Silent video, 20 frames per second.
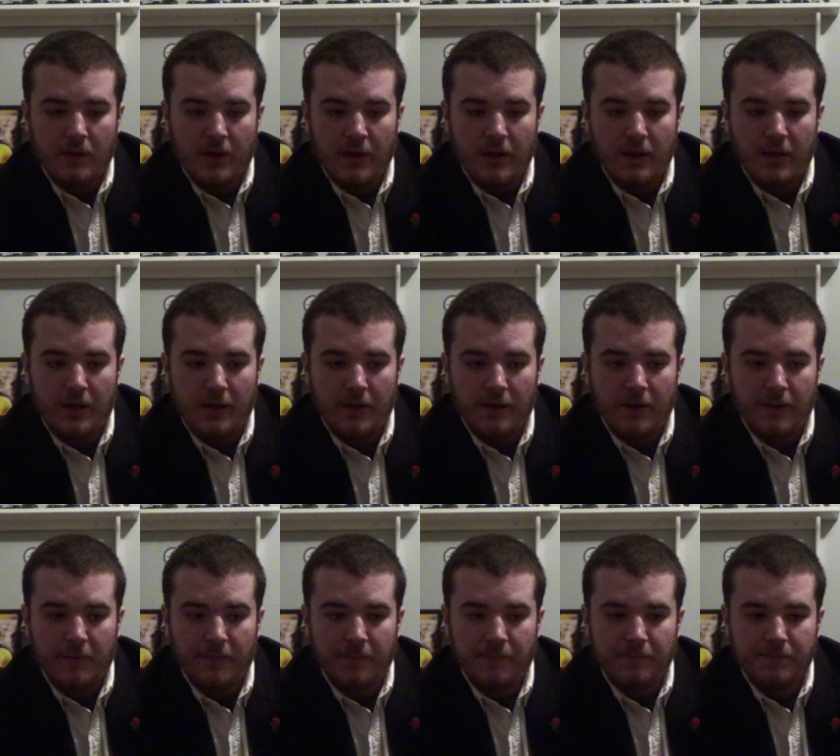
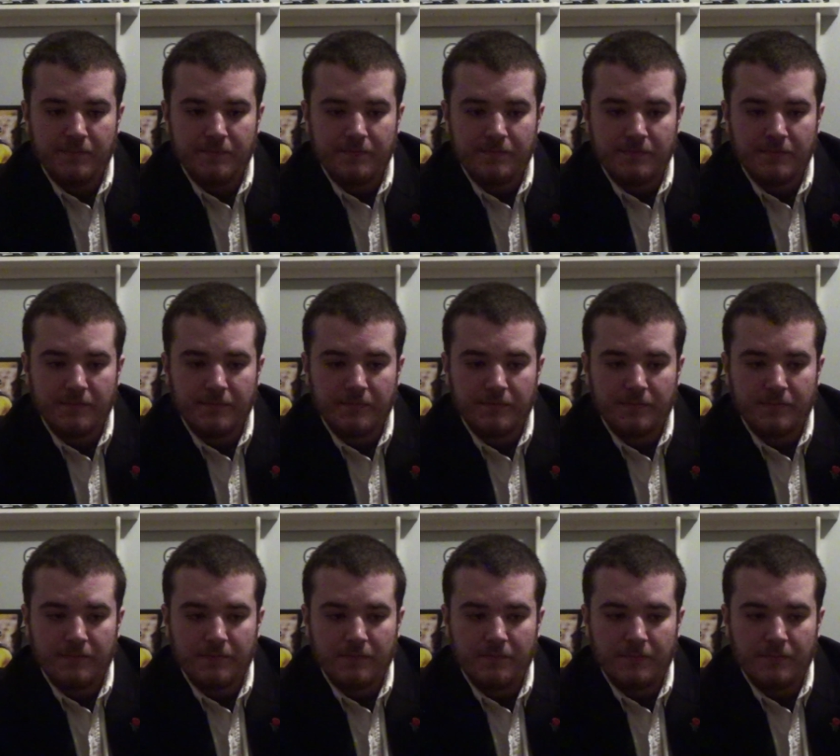And
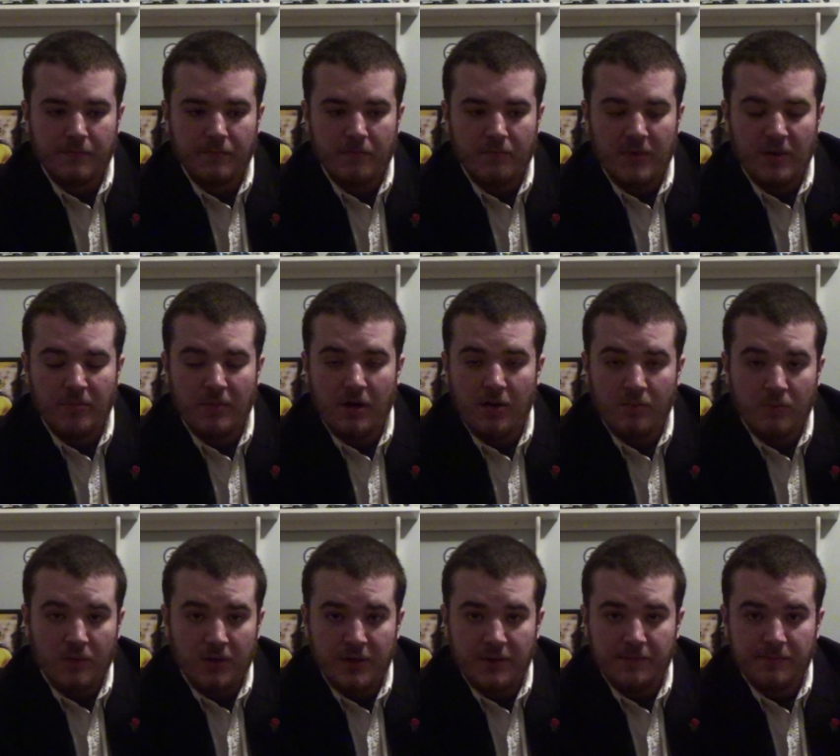my mom
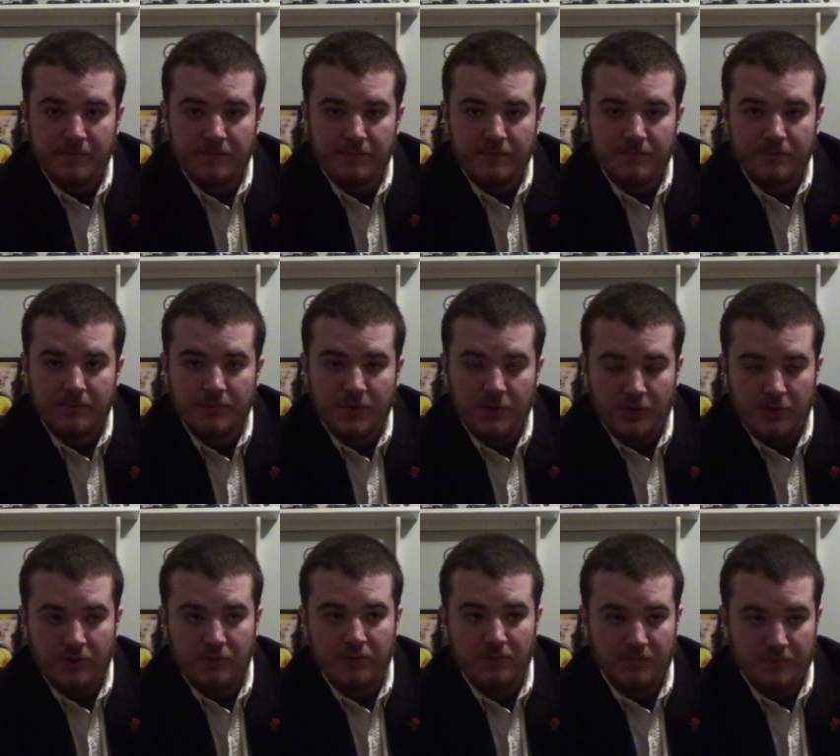went,
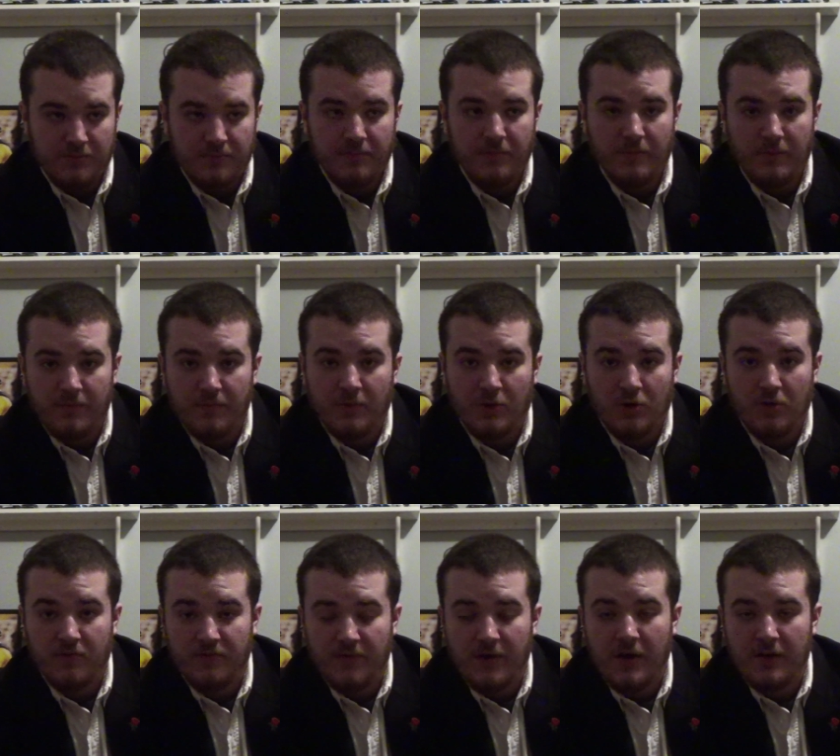who her
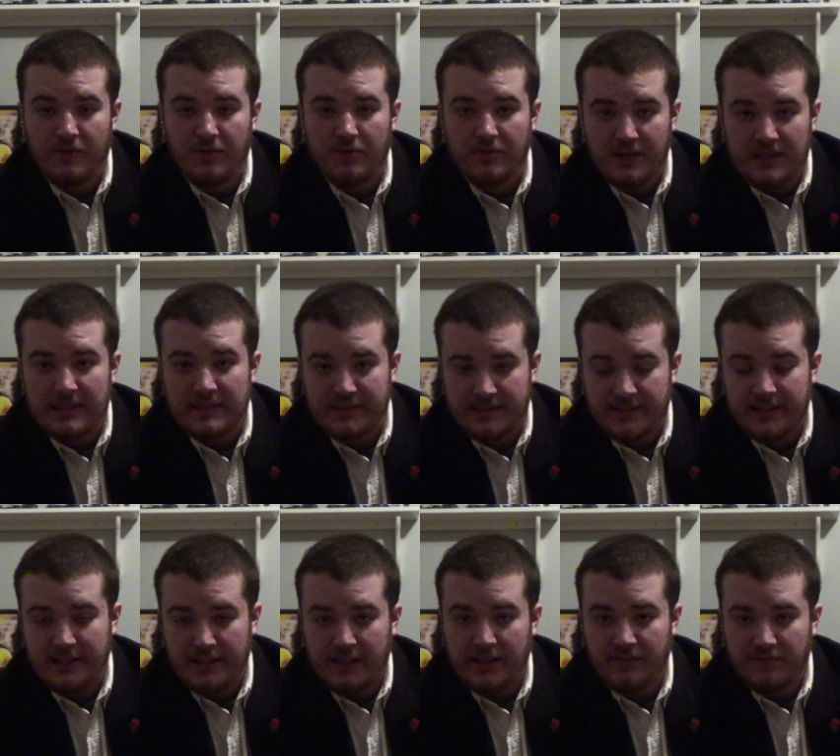father is
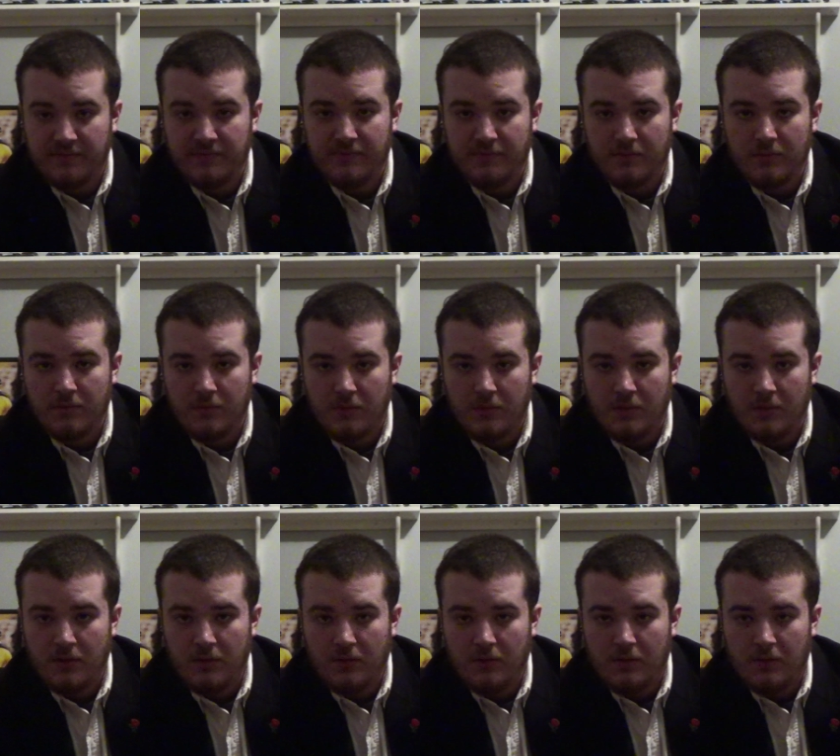Steve.
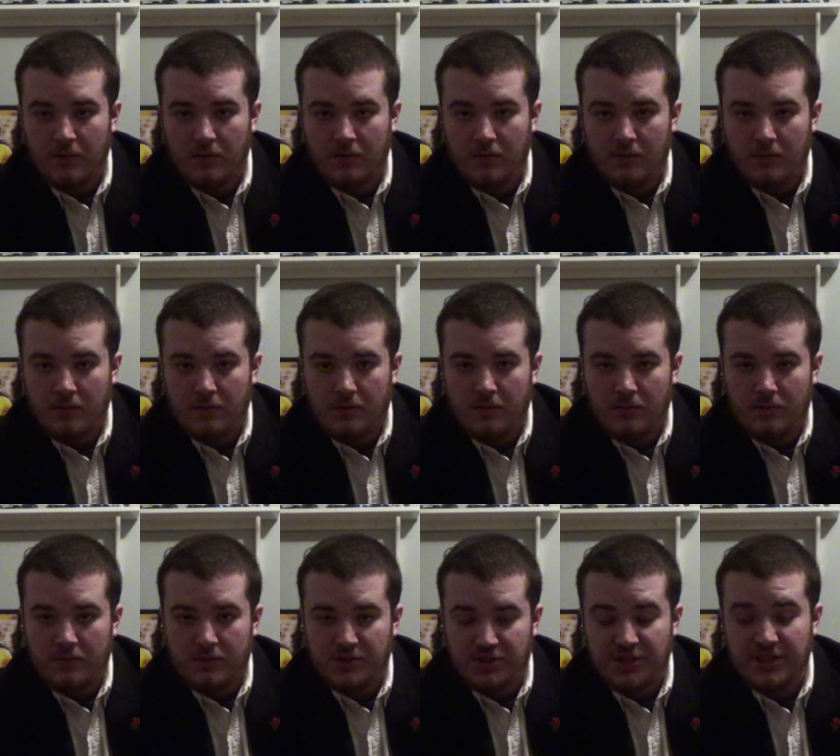
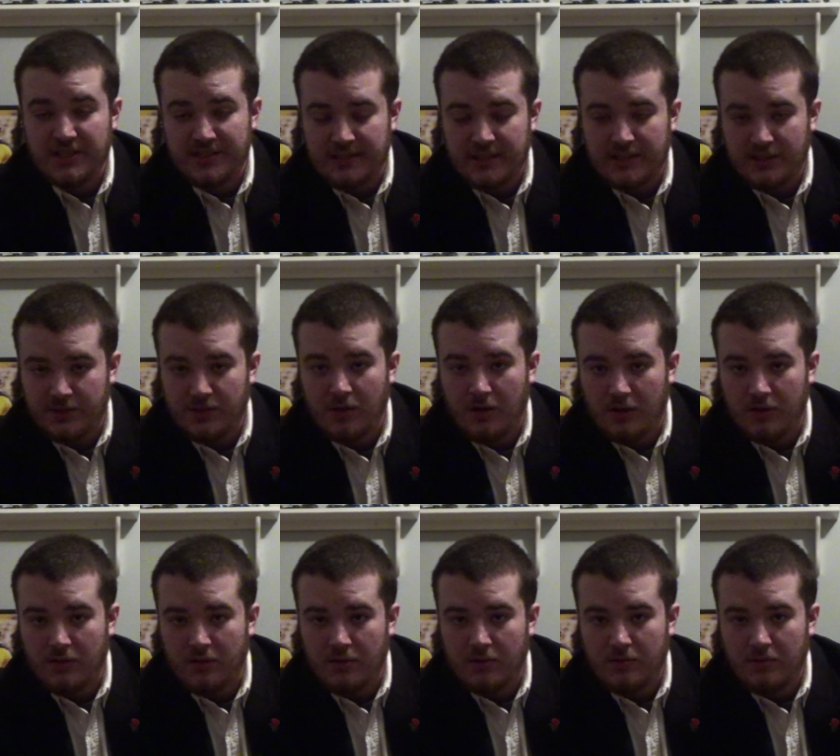She's his
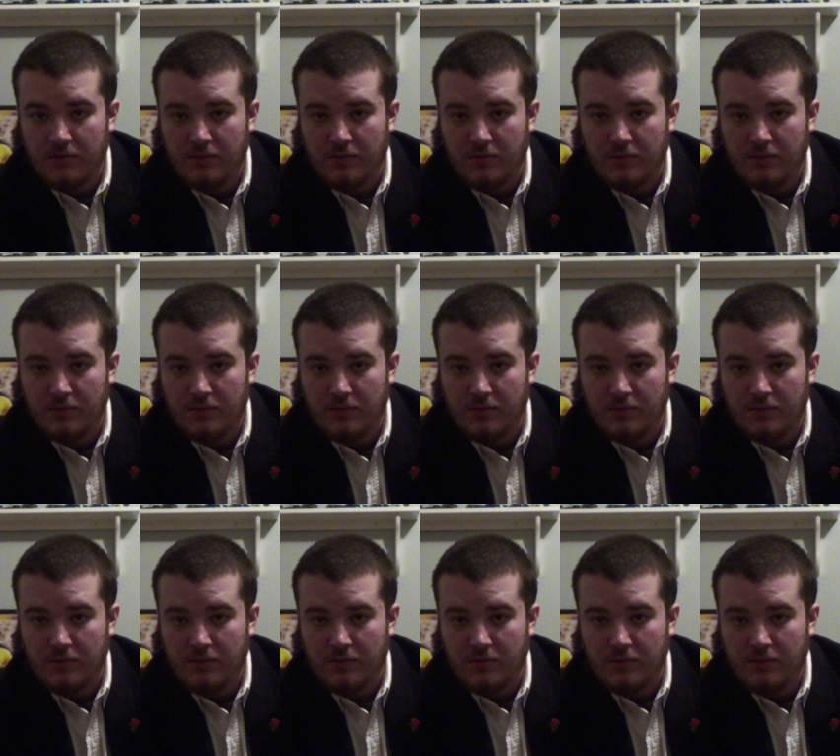daughter.